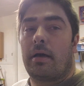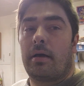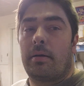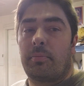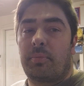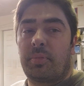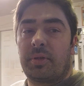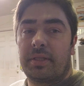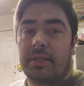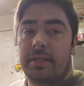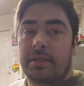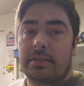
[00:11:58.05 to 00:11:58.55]

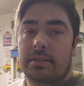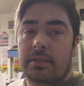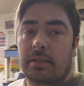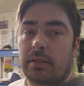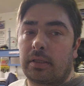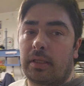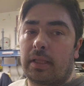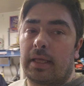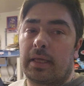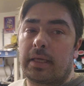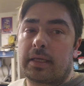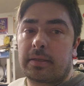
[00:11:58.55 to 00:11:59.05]
Please
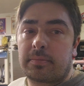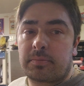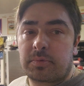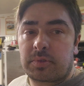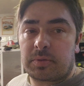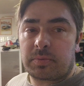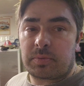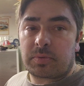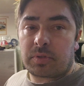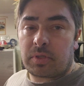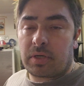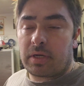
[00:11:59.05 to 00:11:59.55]
like and
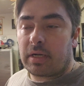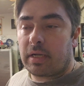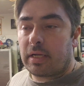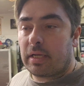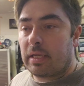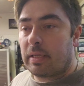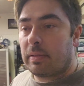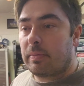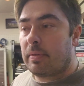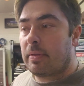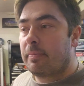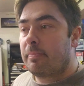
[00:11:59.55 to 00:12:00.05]

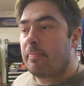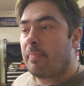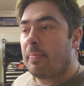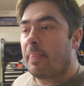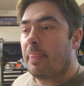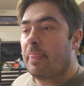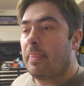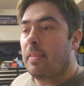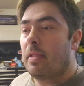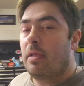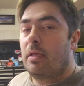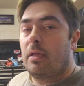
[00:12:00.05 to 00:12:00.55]
subscribe,
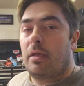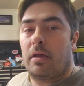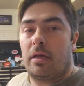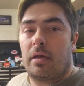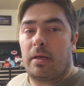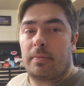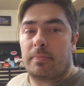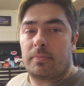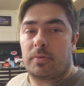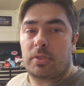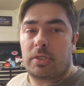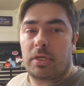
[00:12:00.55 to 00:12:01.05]

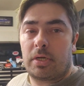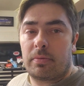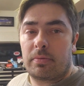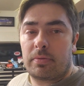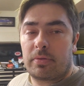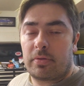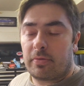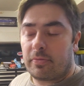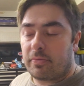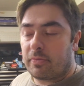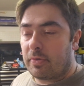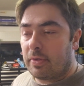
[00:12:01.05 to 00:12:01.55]
share
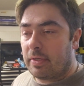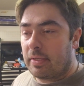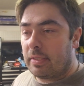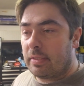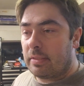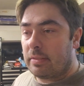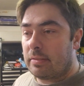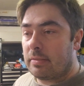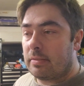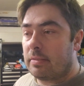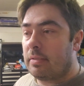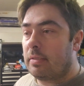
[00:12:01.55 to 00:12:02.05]
with your
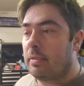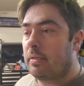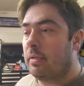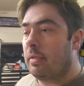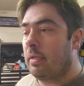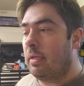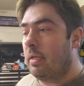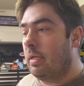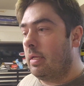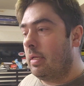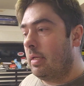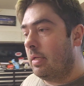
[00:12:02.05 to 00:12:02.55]
friends
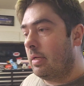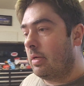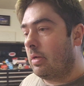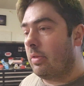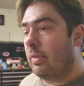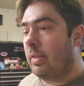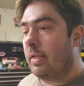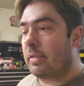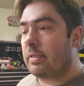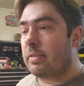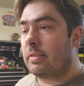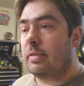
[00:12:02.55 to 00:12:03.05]
and all
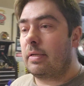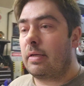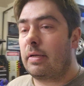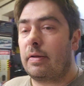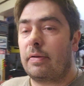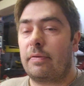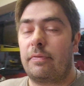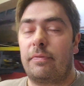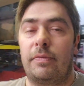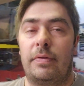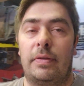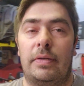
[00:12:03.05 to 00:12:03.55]
that
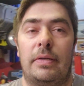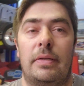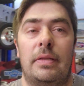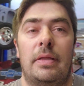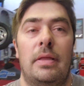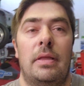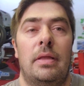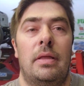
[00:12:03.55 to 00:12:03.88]
stuff, and